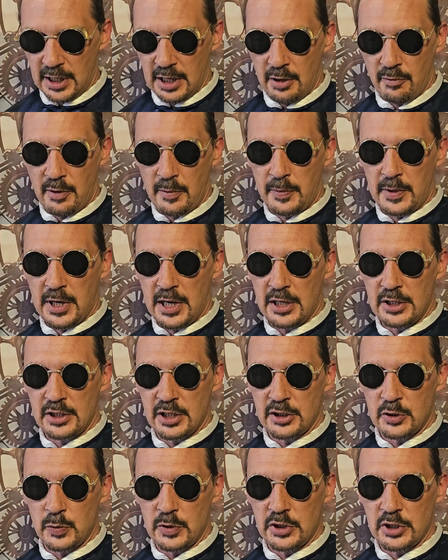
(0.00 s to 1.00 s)
our rib cage
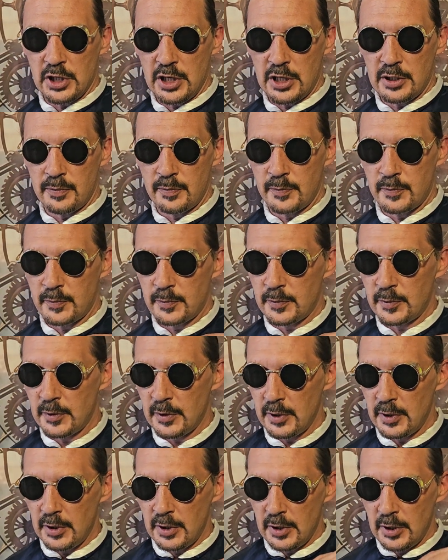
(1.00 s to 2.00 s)
as we turn,
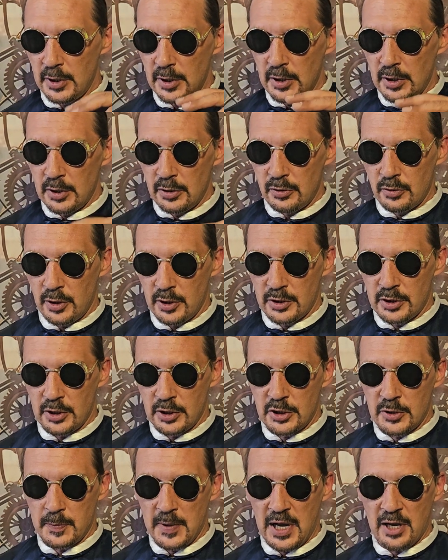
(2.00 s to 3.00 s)
trying to
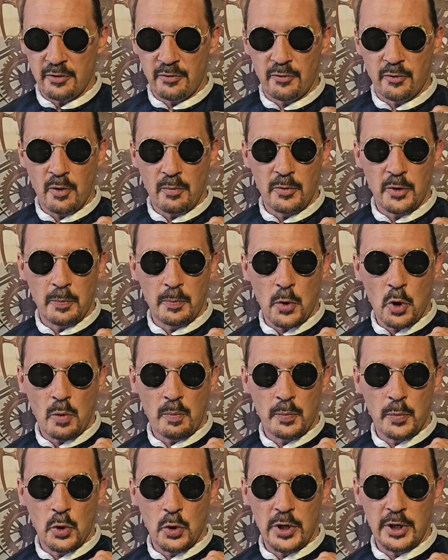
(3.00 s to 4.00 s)
expand from the
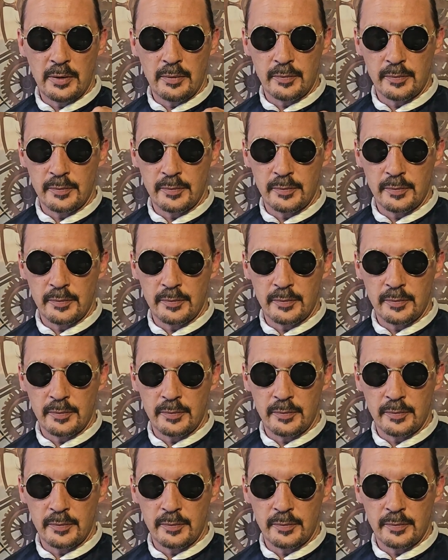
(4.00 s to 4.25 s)
bottom point,